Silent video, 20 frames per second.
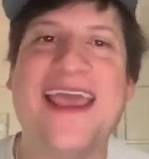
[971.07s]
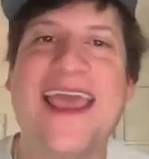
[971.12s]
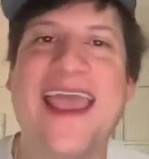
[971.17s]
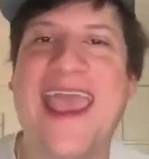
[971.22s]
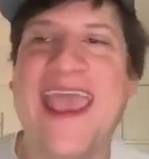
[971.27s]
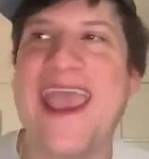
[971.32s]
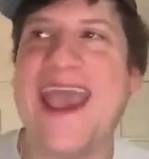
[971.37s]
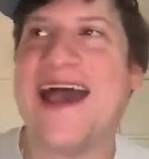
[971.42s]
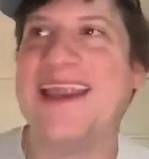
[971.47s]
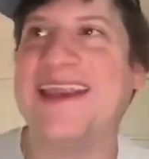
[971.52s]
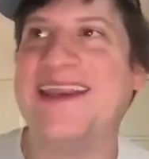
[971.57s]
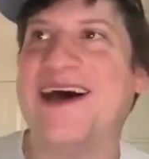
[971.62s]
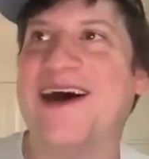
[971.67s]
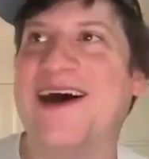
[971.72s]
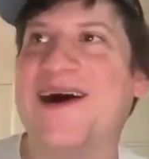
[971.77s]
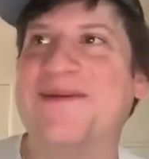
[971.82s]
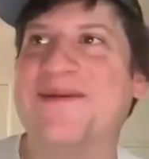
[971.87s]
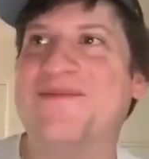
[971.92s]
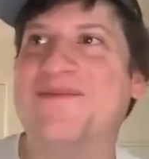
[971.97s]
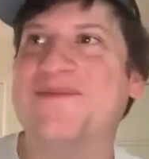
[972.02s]
And
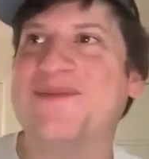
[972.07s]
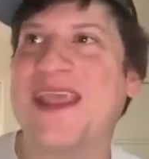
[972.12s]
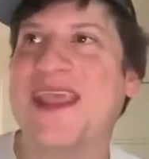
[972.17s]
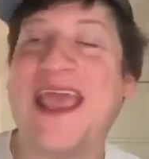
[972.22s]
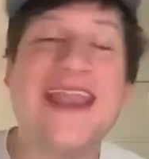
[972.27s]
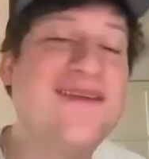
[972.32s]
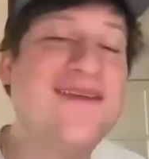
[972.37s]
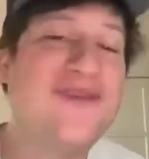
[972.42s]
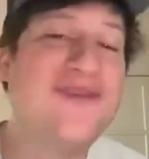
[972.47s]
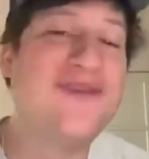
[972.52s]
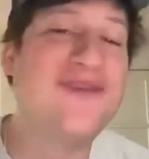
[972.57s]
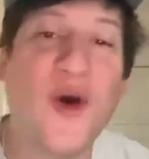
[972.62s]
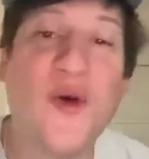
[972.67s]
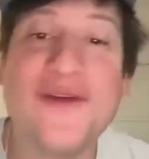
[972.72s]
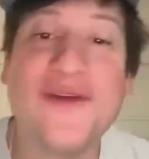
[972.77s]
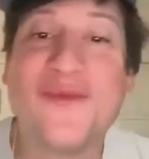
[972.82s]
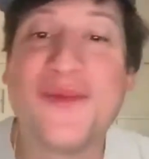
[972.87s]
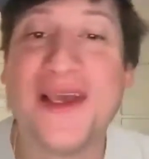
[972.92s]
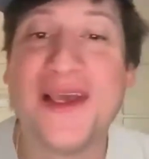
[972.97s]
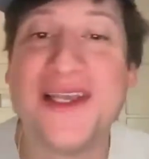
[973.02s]
um, and even though
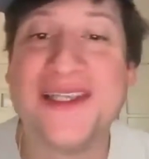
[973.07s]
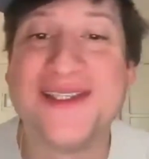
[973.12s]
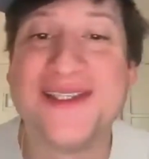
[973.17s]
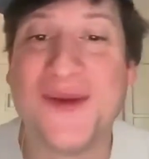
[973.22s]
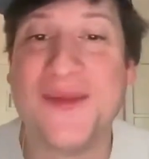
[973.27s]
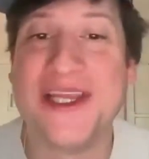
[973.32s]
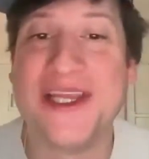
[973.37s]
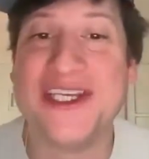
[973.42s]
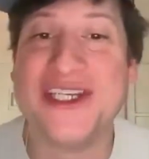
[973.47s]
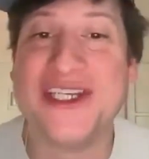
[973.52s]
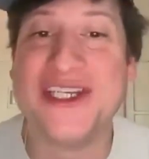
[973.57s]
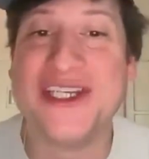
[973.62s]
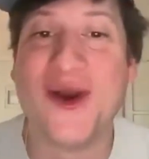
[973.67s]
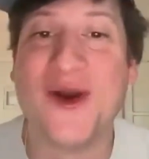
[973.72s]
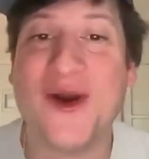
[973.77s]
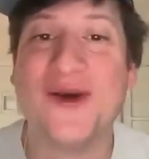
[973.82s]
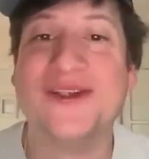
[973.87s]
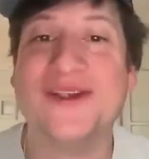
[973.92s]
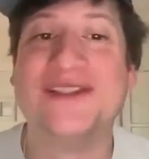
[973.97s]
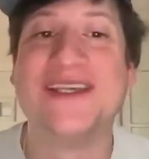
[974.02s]
we've played so many
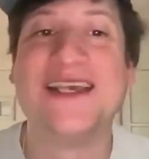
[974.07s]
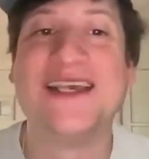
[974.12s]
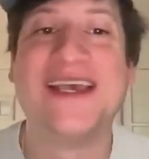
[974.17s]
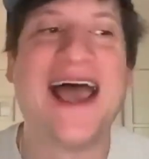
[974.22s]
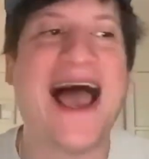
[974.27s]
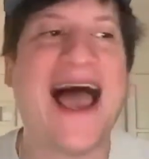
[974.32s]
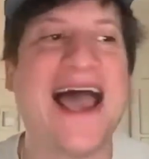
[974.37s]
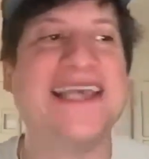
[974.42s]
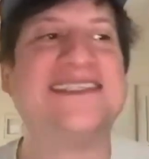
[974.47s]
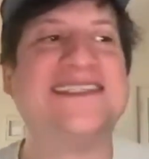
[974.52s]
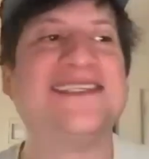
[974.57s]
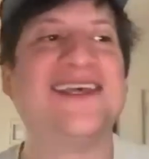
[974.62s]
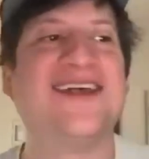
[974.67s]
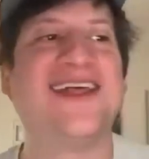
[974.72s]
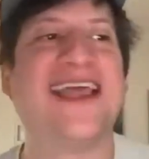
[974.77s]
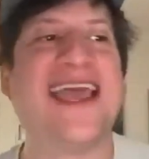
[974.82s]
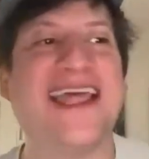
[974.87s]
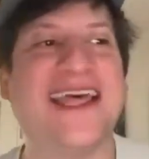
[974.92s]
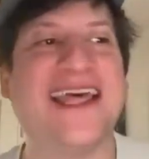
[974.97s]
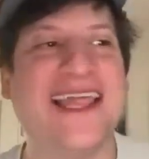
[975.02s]
shows, I still
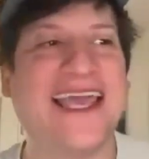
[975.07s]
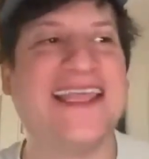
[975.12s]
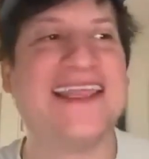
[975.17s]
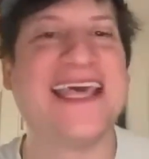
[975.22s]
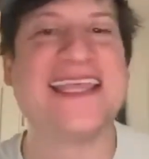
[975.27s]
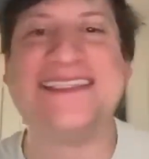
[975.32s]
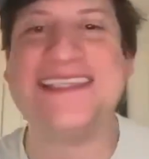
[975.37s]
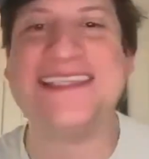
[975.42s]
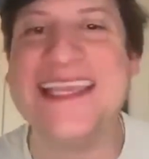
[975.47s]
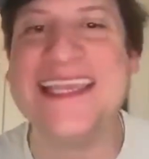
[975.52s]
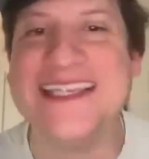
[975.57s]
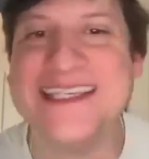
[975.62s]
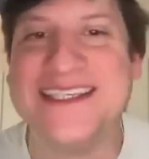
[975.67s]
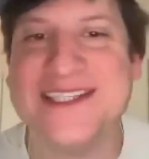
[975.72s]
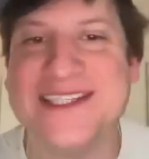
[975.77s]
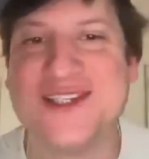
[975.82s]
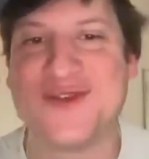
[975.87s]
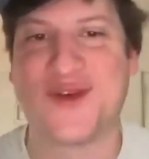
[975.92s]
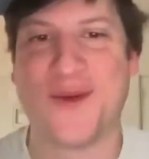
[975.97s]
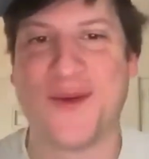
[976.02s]
get like that
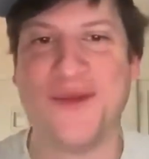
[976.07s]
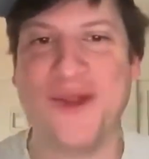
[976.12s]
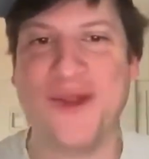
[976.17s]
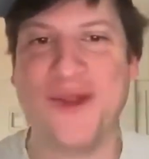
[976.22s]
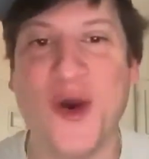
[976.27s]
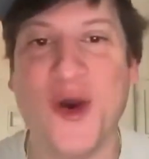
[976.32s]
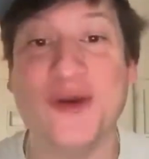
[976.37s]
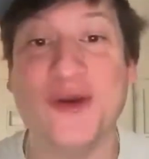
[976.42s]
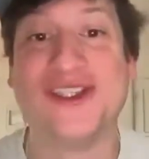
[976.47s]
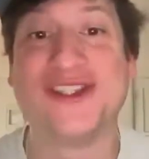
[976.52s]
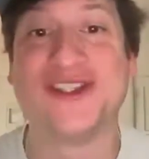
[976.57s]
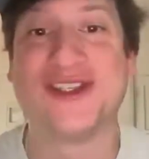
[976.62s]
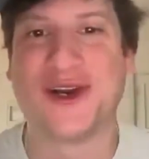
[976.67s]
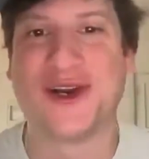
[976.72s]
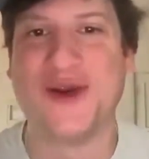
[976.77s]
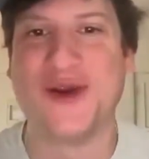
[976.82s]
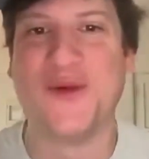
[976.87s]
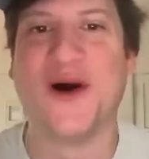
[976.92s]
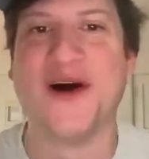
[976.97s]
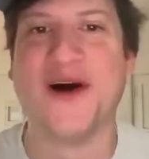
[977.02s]
tinge from those
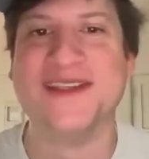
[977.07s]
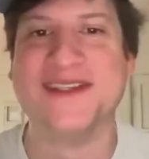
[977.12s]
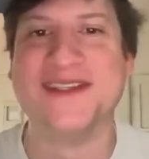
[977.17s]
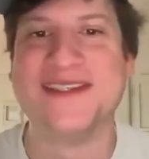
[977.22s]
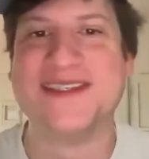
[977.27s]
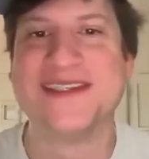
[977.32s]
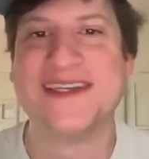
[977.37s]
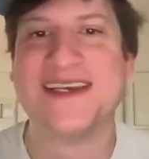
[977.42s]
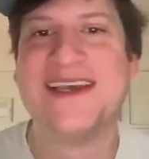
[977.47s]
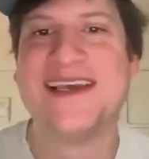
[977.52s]
certain ones.